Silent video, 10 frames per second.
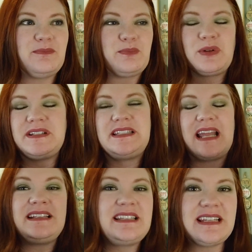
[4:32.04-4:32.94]

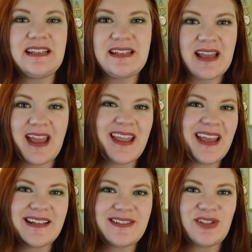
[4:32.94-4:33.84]
presented, I
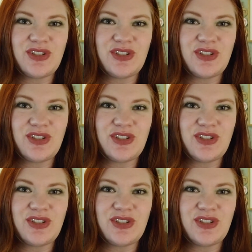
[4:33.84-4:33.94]
guess,